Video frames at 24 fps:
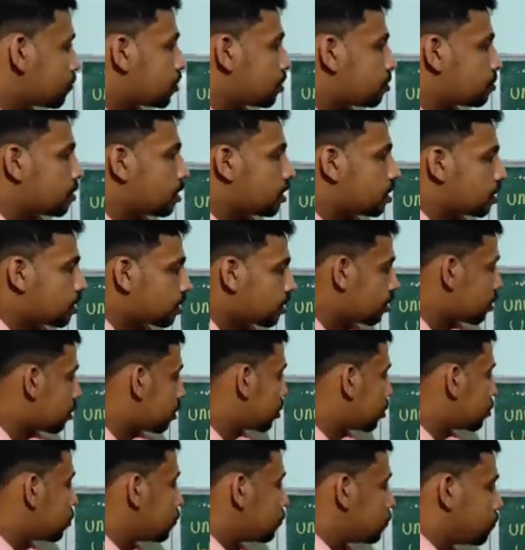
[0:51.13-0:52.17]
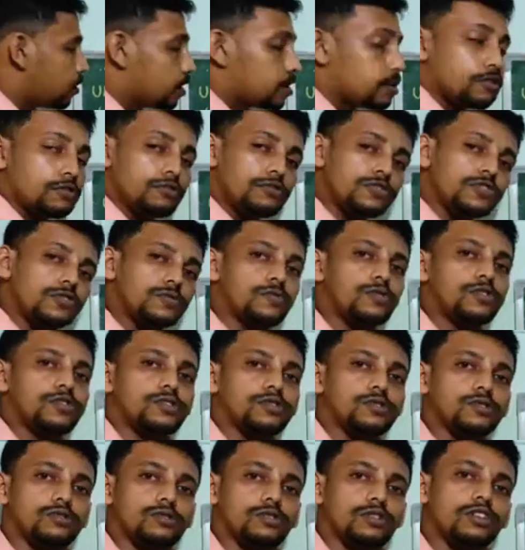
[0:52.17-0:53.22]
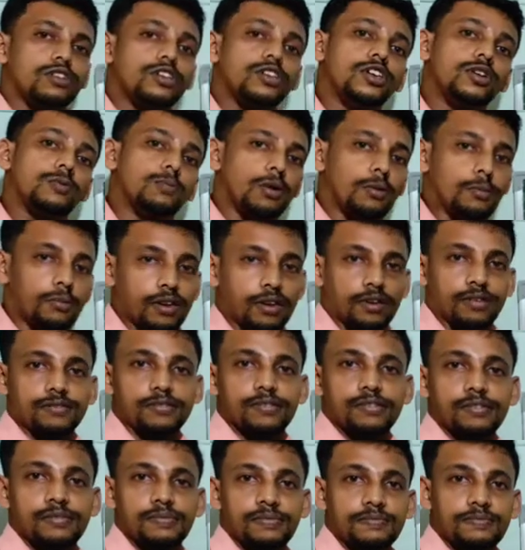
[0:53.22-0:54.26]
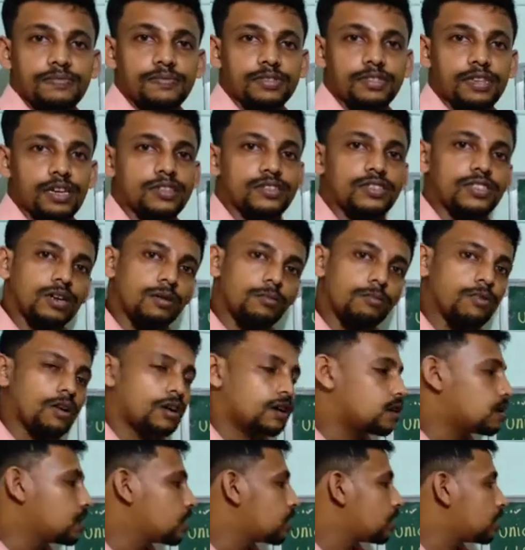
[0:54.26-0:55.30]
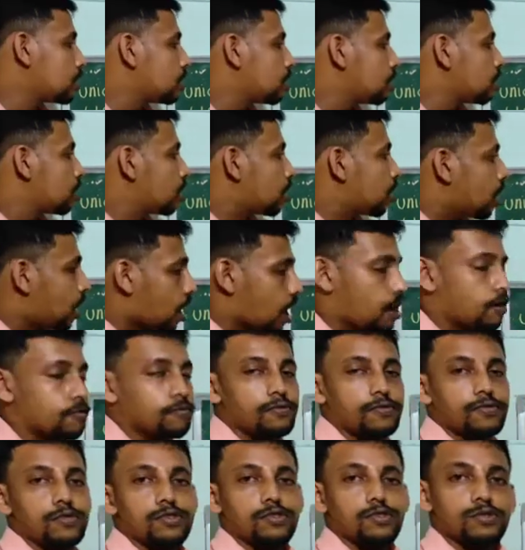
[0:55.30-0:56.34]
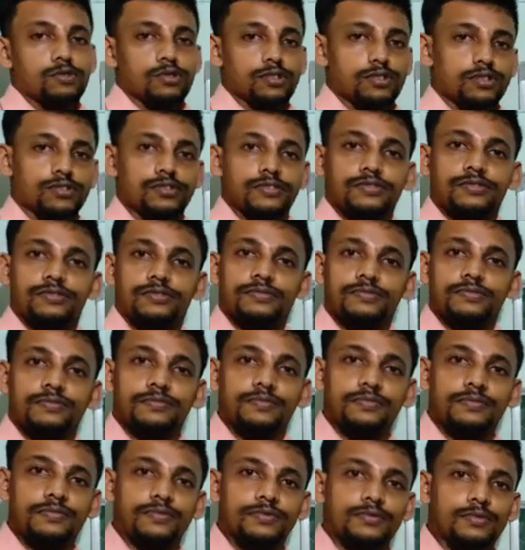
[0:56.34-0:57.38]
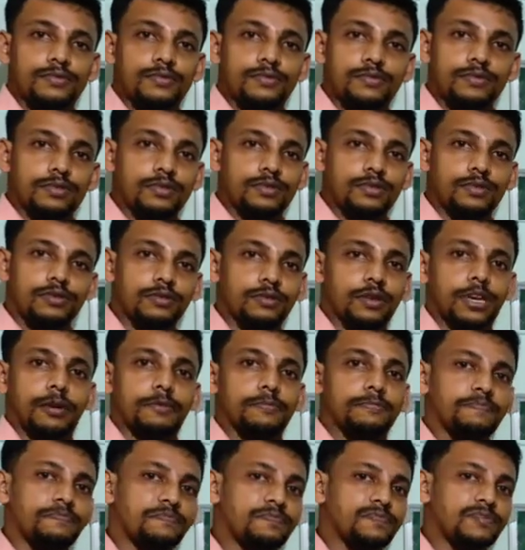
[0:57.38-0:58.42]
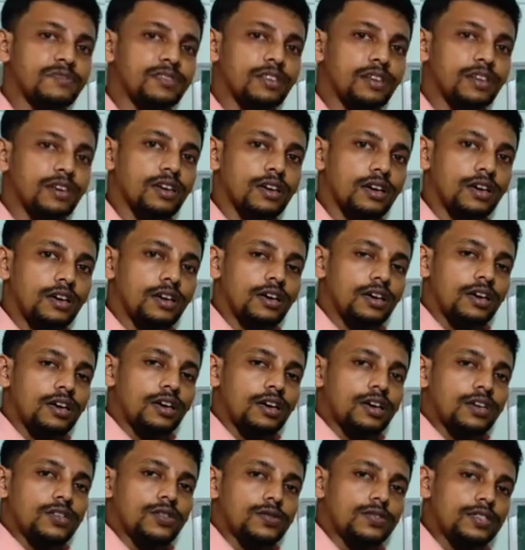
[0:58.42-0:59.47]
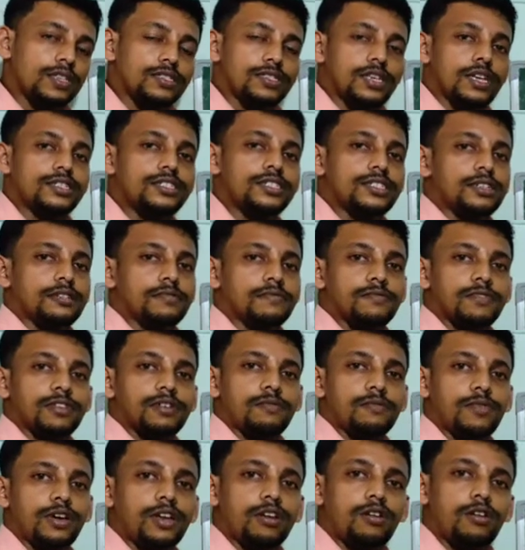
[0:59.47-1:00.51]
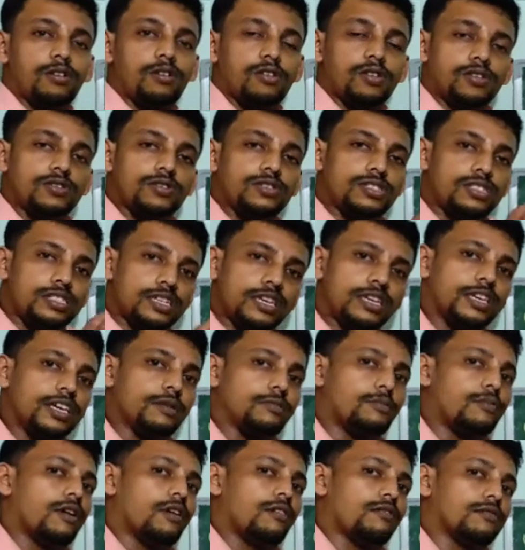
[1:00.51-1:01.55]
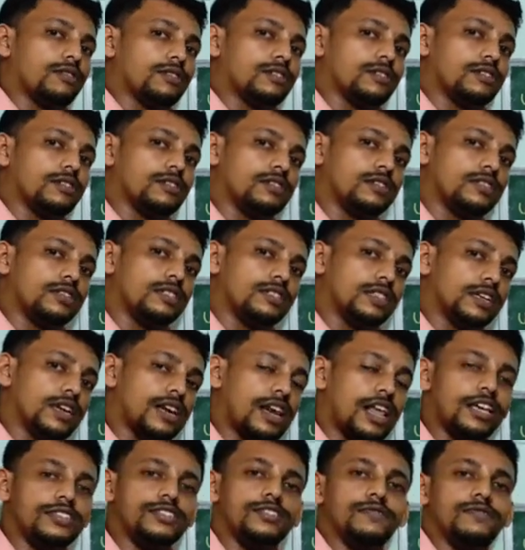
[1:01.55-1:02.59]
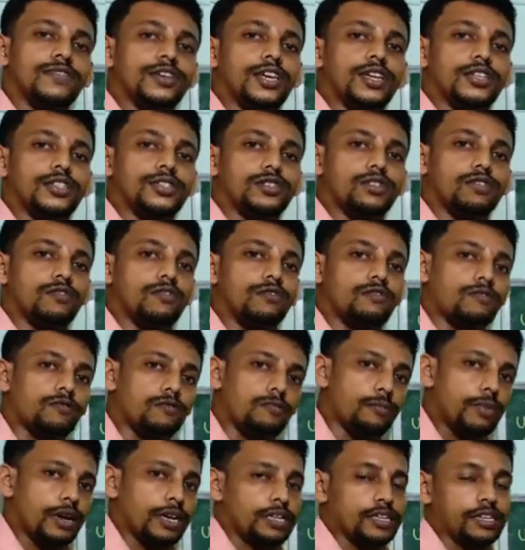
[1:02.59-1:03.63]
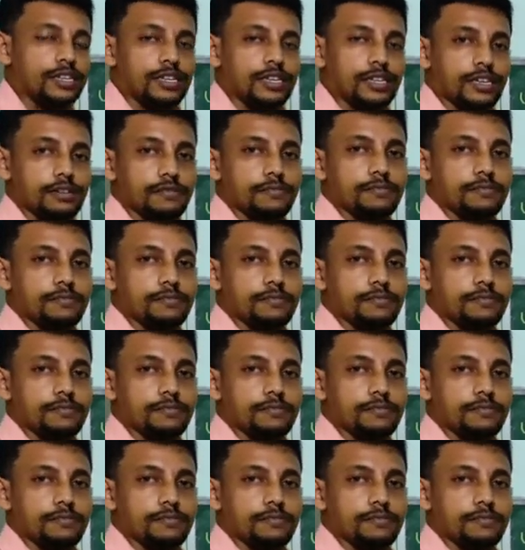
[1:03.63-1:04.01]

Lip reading: them are very useful to human beings and some are harmful to us. Okay, so in this section we are going to study about the classification of bacteria.